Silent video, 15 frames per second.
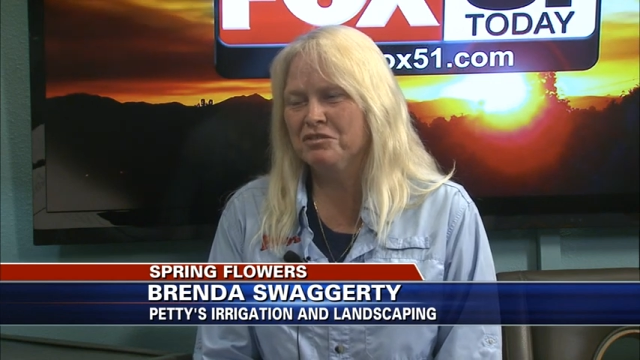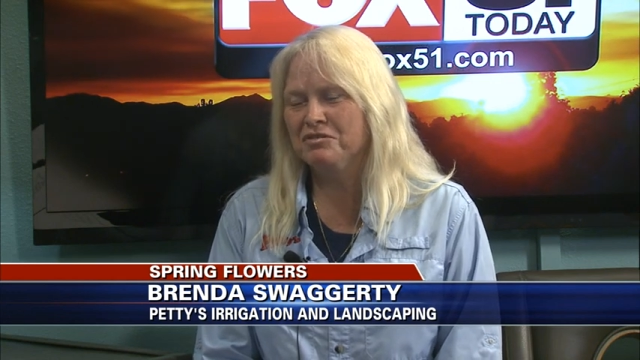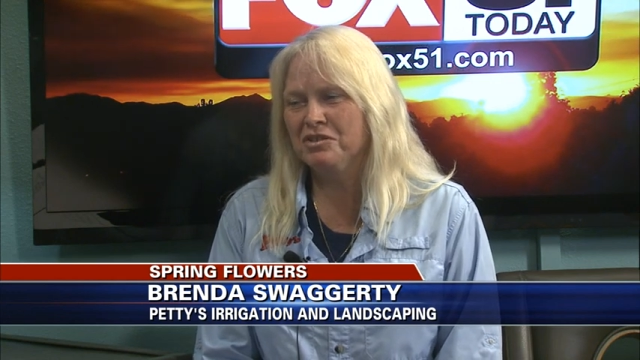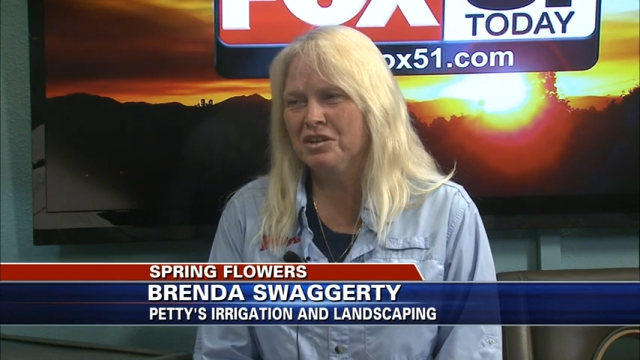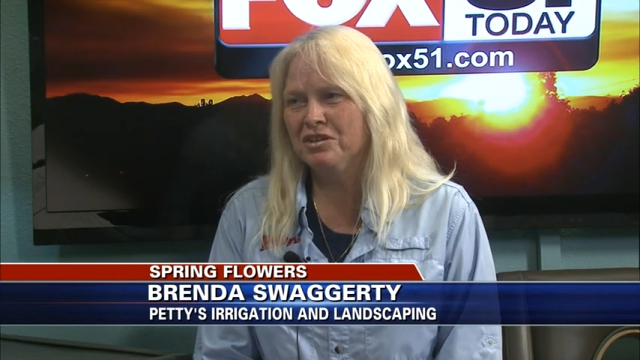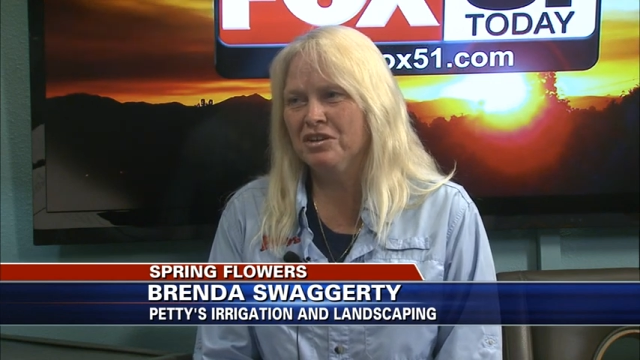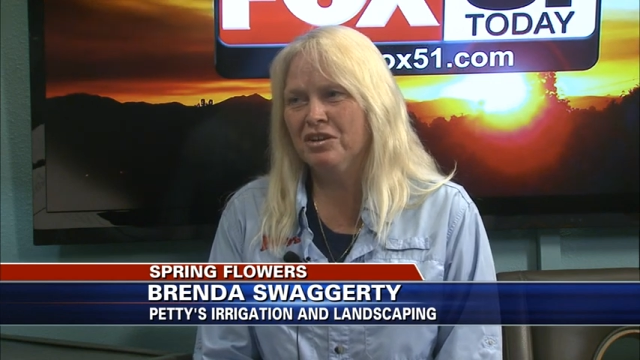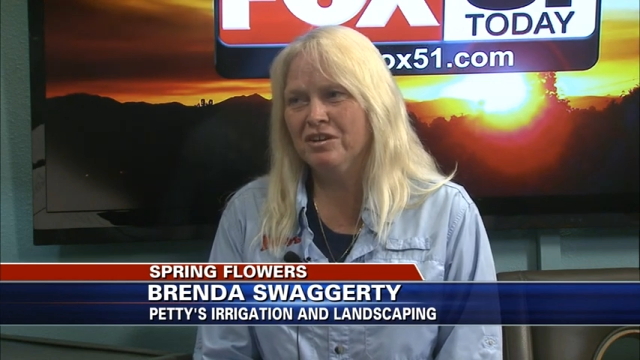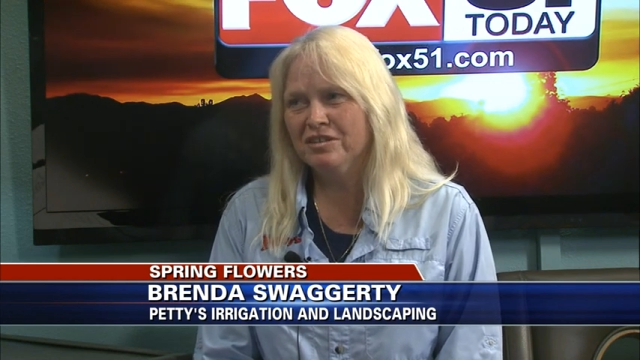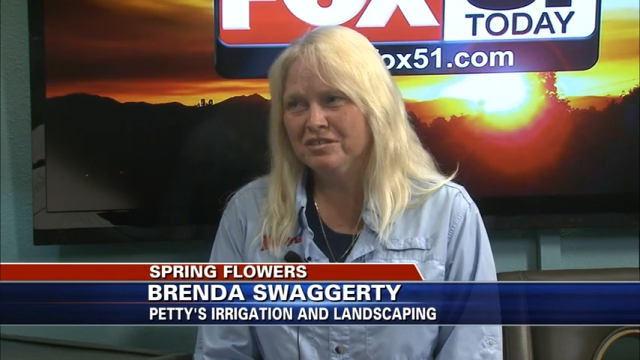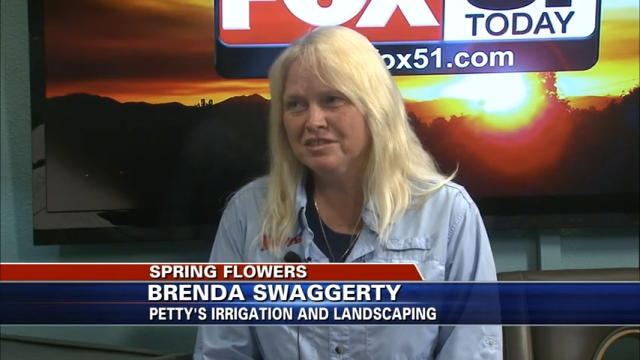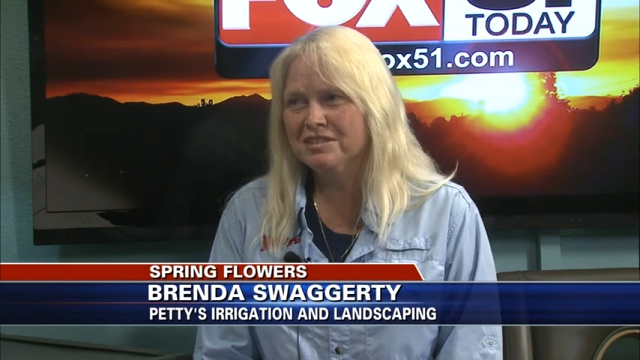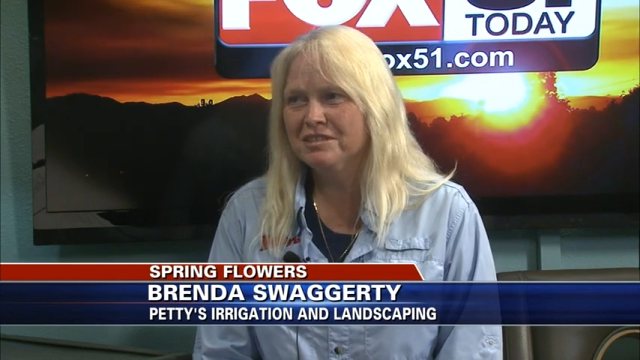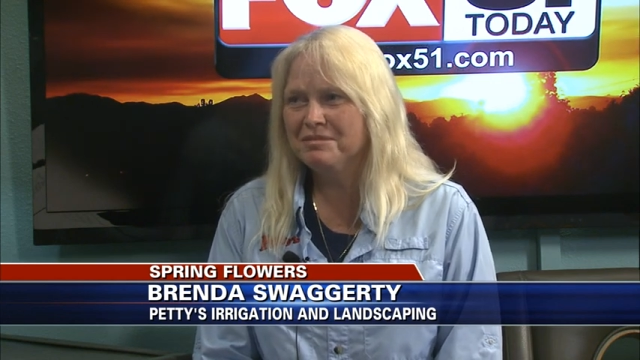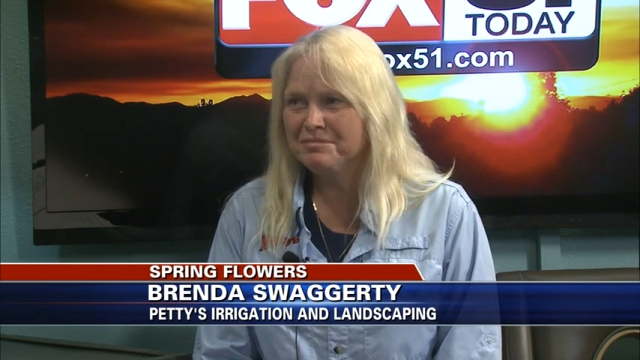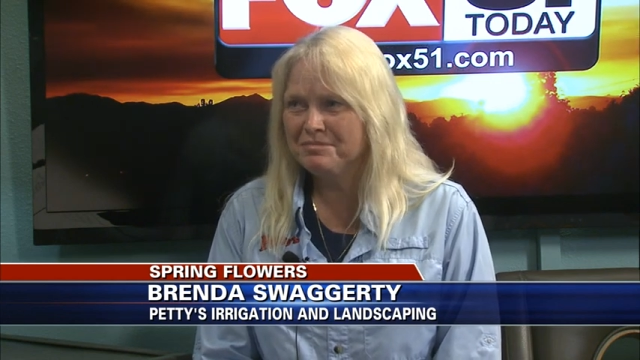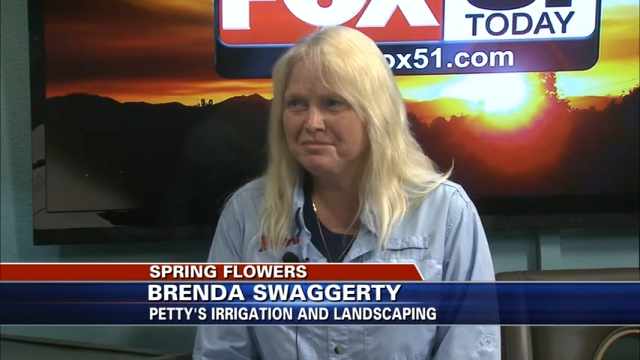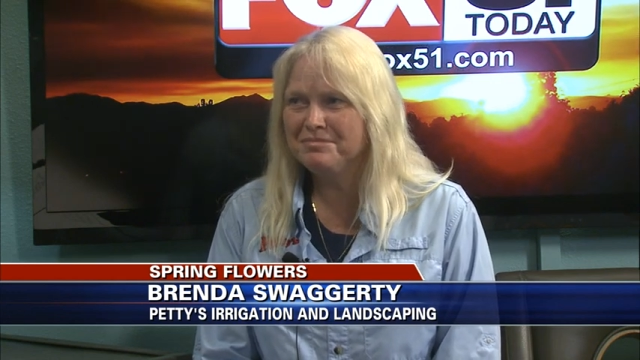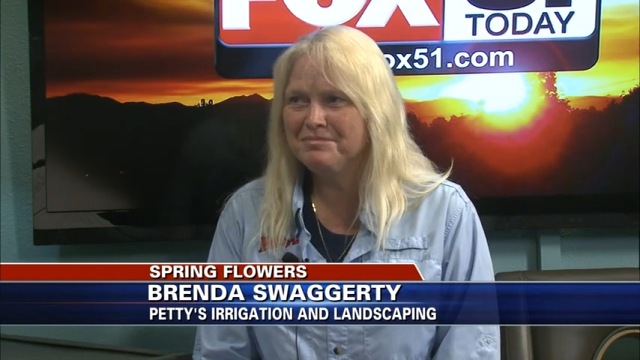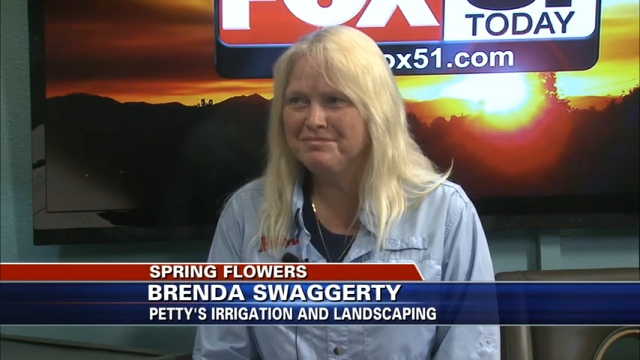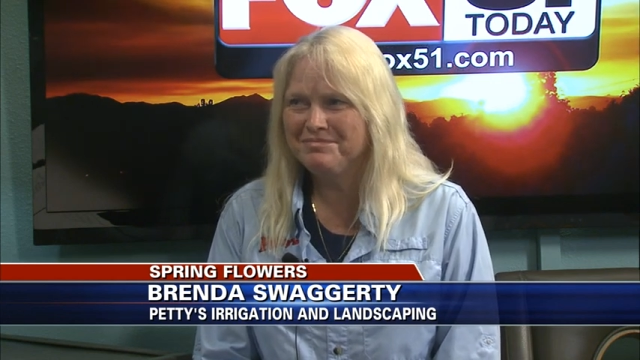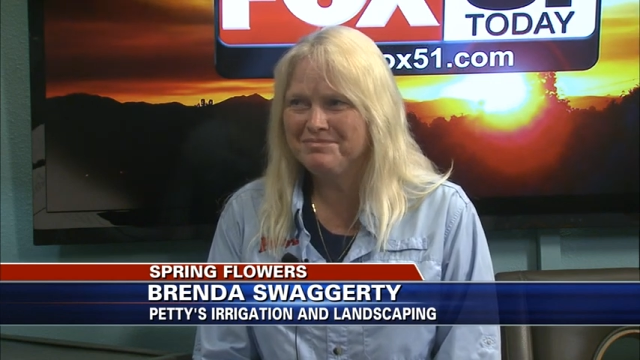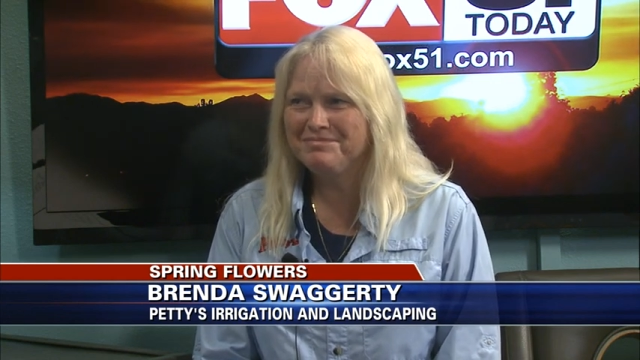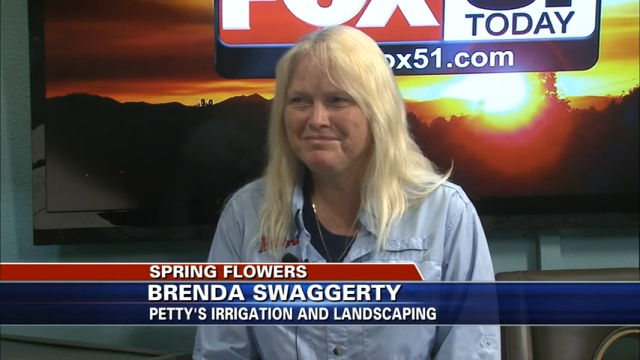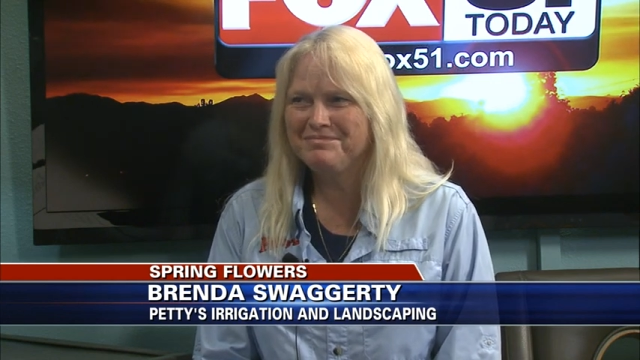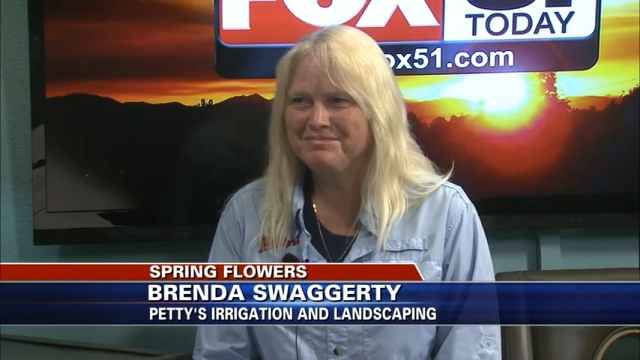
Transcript: over our yards. I would say so.